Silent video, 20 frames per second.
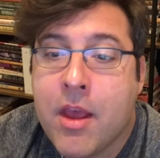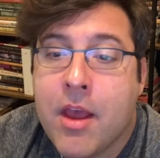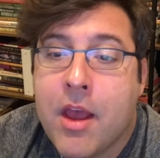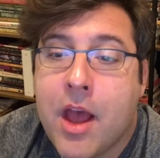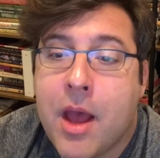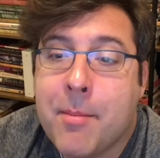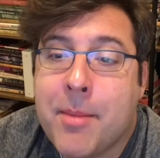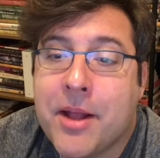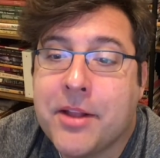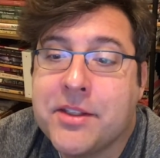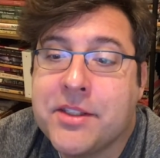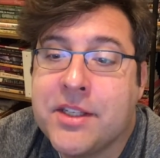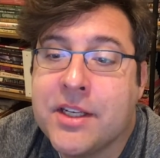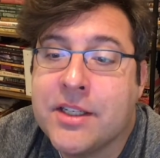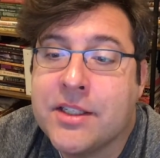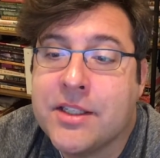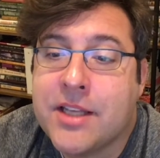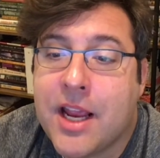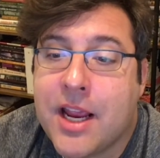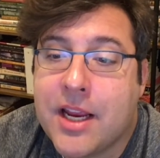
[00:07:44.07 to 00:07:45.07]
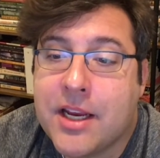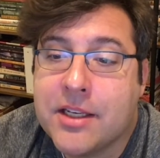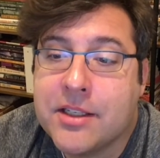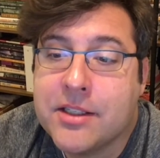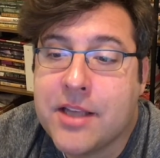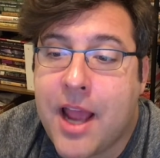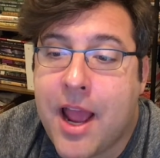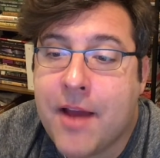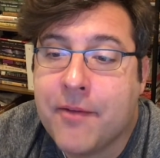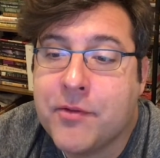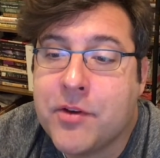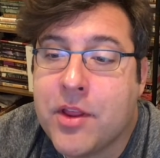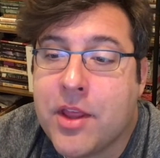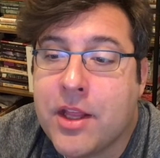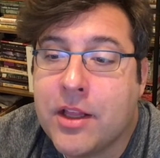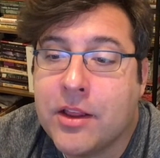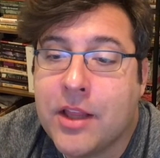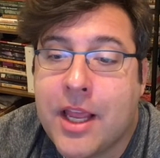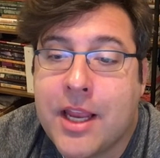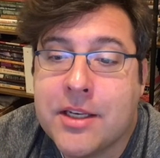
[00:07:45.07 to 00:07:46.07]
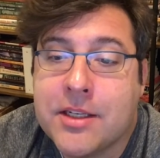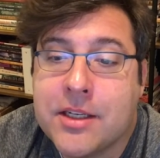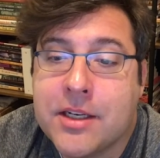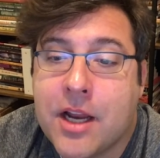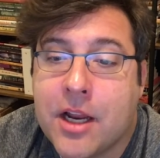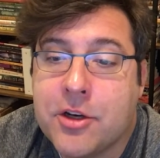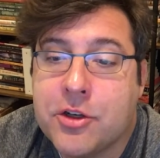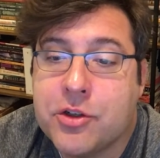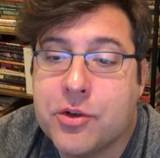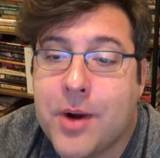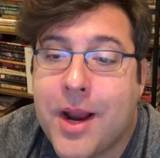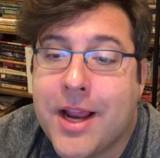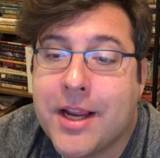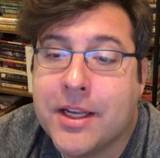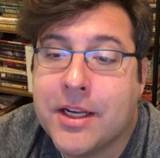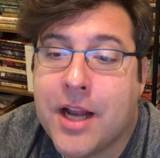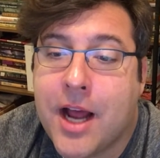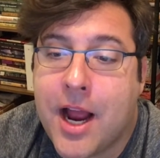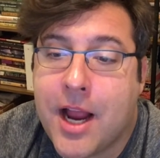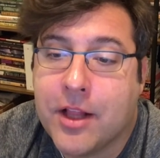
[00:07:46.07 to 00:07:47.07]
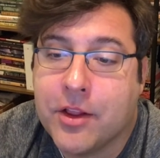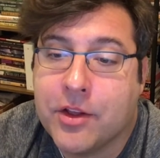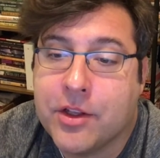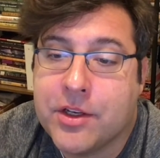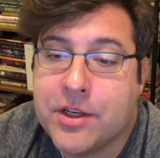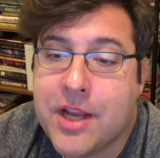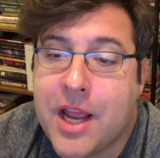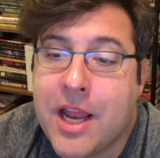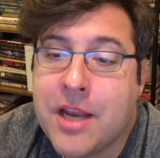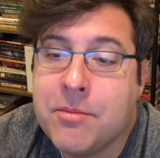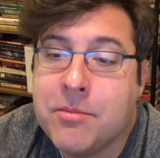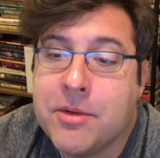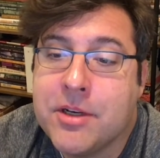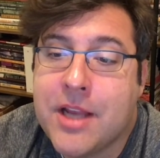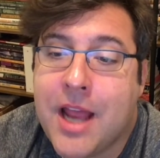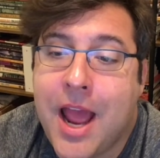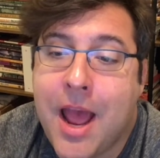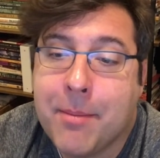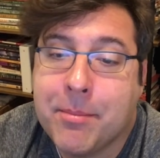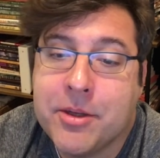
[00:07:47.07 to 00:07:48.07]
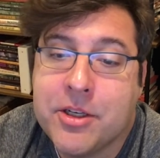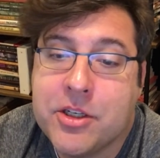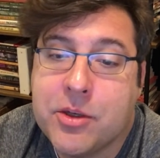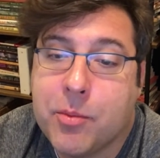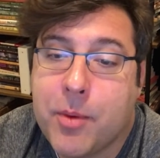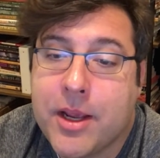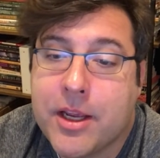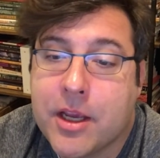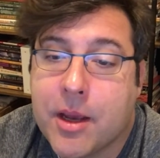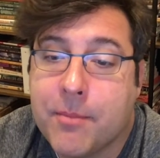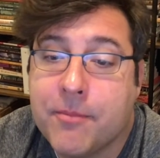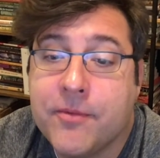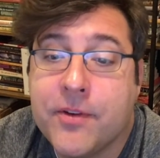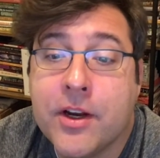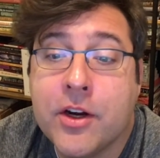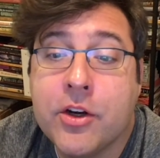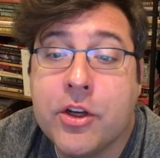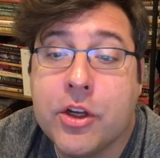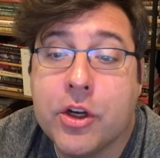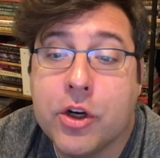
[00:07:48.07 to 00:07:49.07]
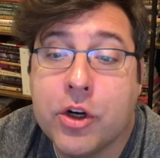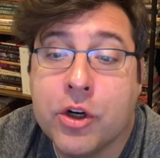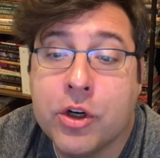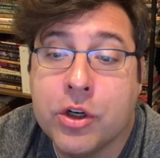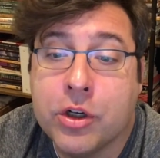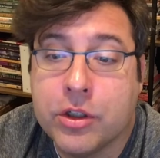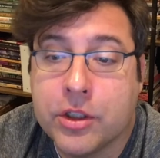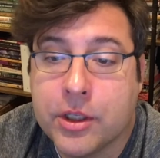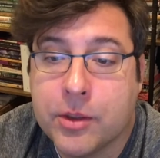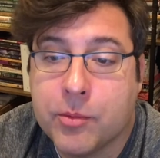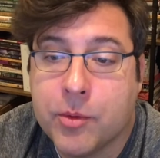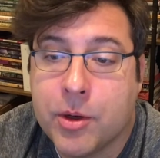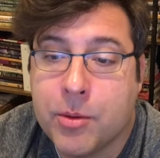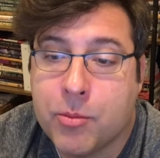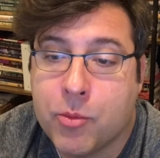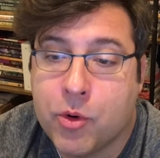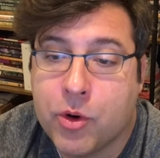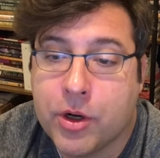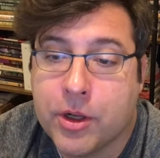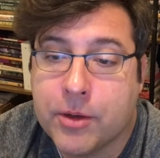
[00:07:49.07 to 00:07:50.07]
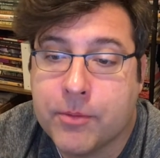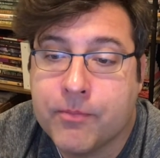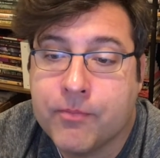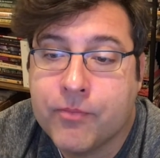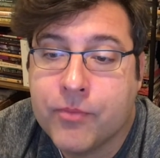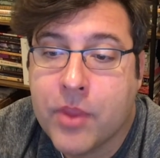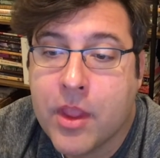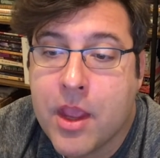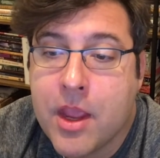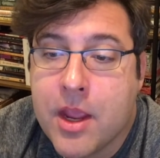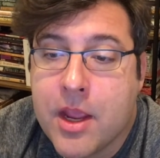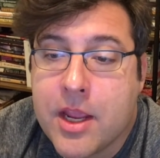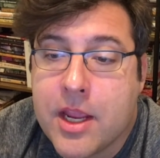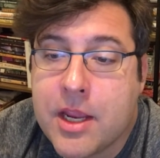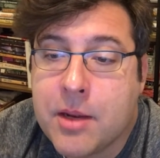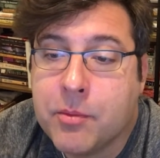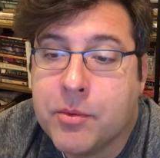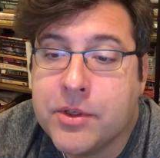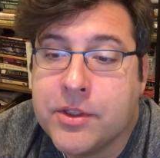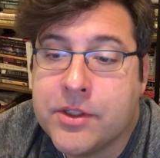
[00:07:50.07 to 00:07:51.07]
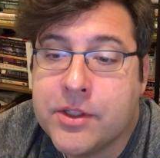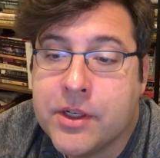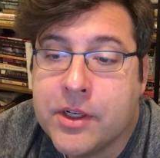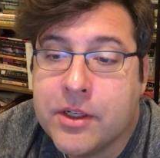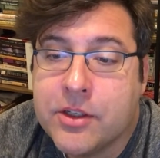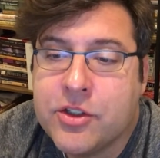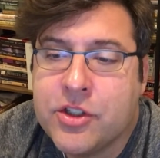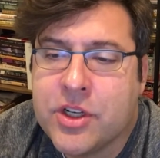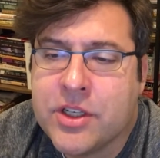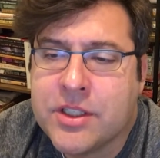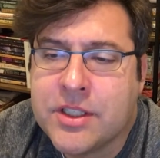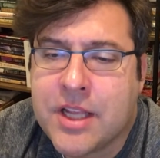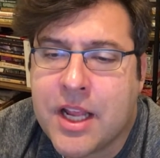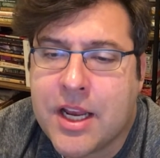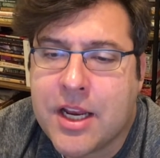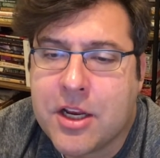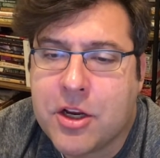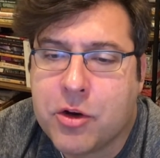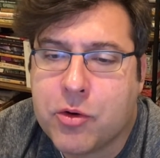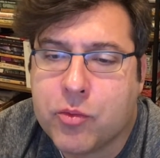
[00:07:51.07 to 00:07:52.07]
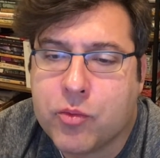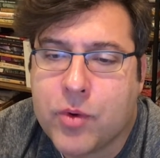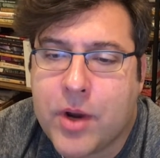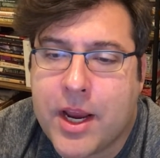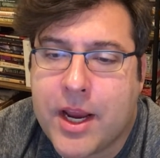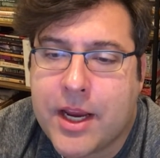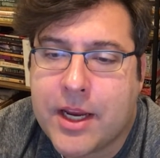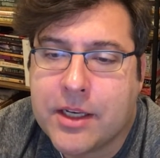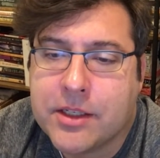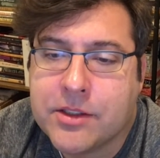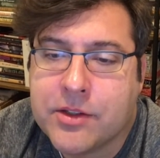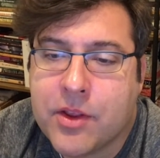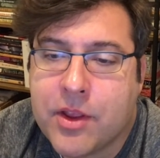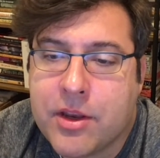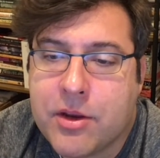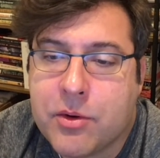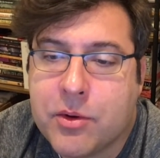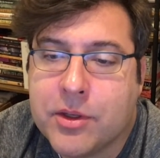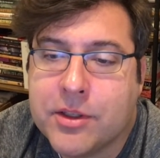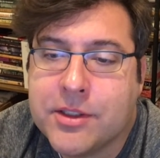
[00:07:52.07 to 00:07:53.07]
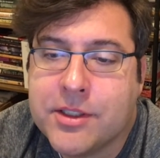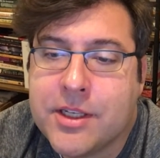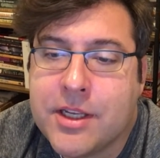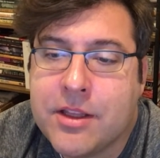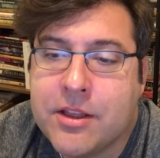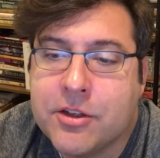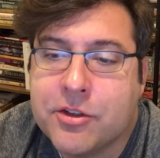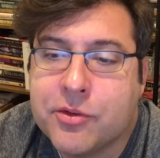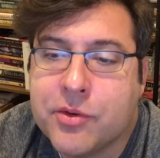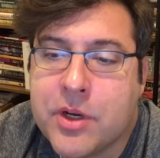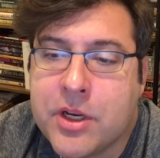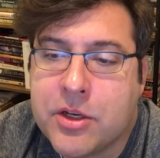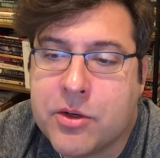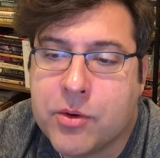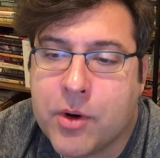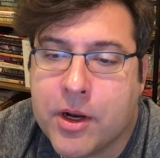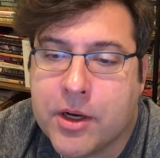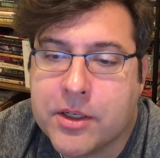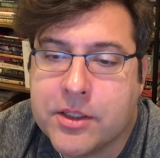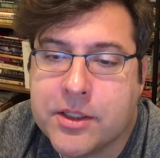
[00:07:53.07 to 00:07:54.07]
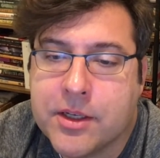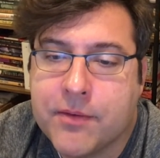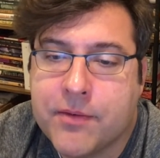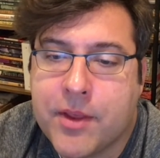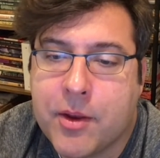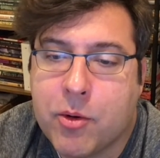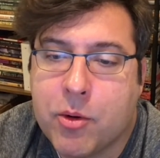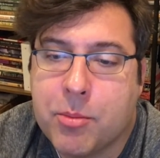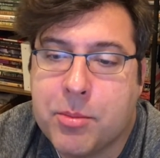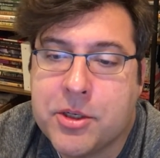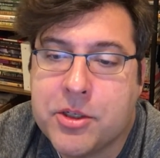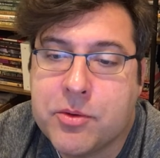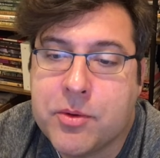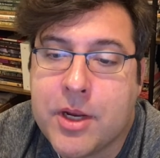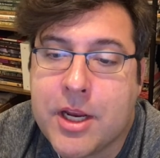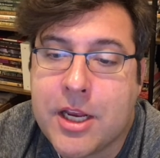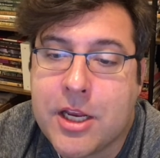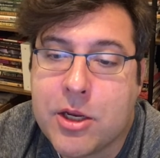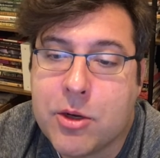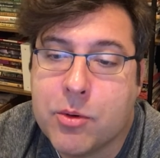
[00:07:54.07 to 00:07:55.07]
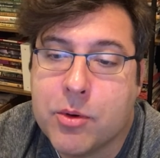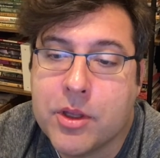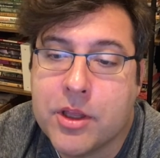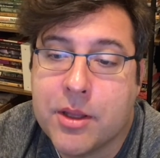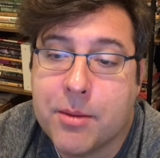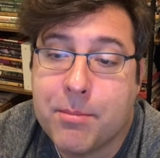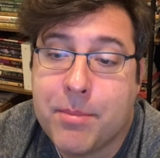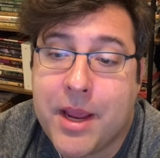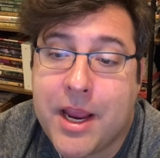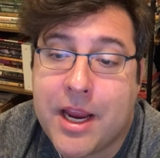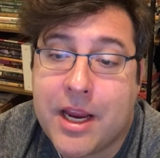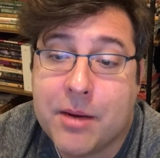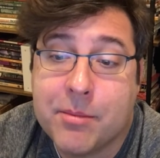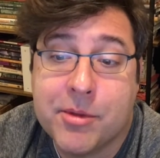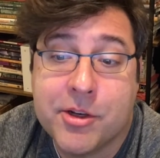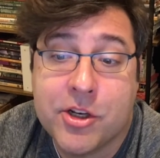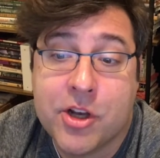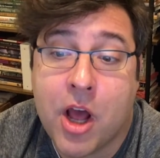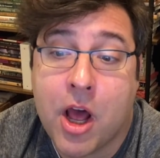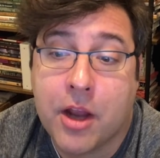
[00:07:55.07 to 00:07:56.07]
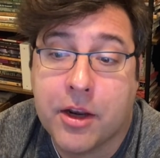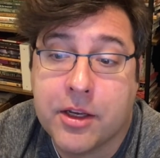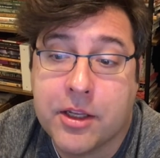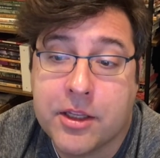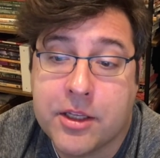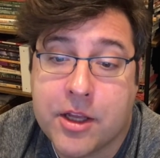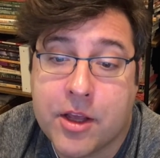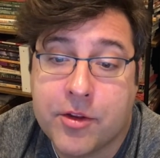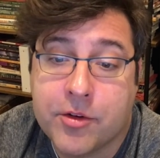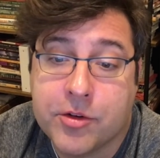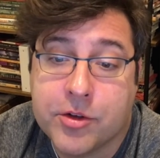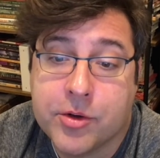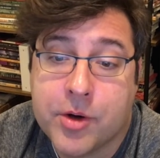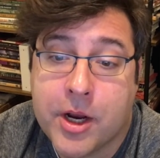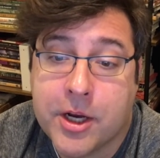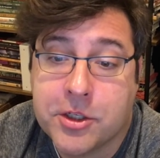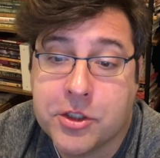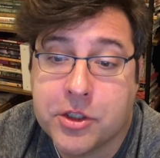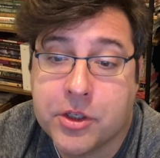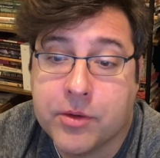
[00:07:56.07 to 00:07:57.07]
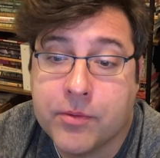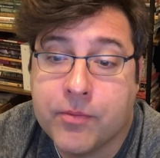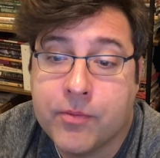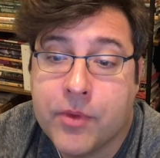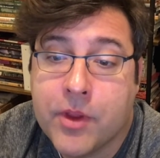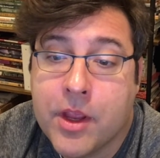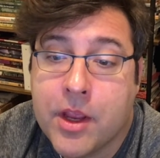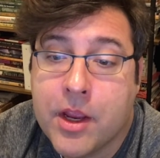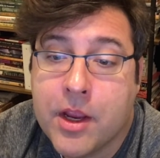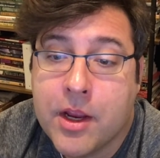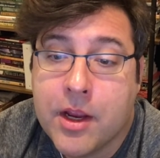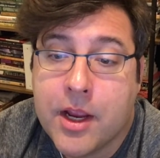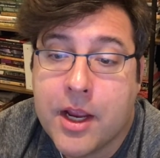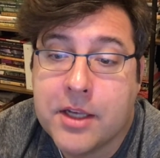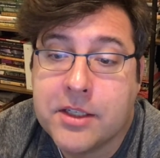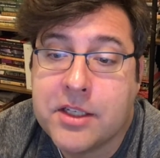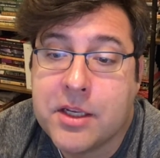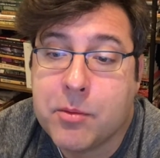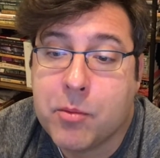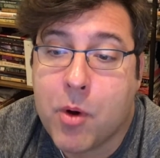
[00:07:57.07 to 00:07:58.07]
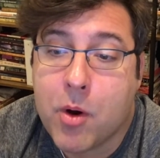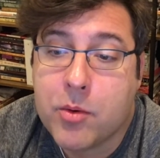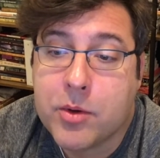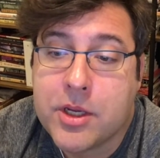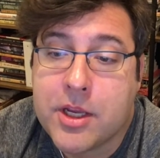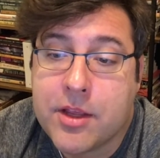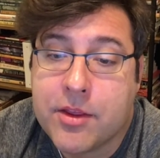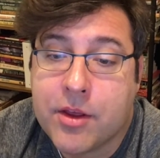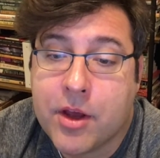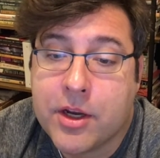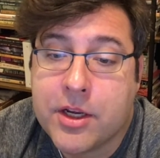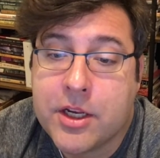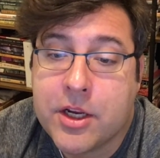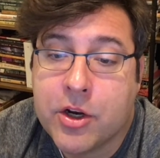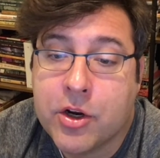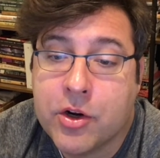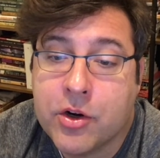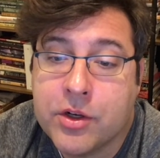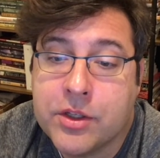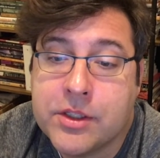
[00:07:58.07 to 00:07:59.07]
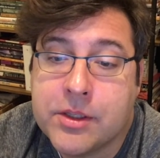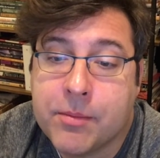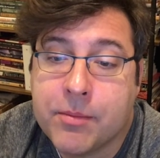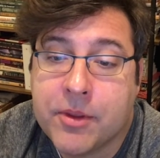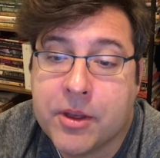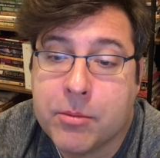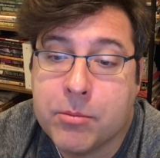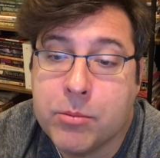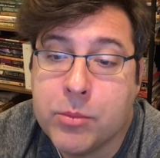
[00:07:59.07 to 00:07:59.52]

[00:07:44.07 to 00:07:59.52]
About 6 days after they landed on Dragon Island, Edmund happened to wake up very early one morning. It was just getting gray so that you could see the tree trunks if they were between you and the bay, but not in the other direction. As he woke, he thought he heard something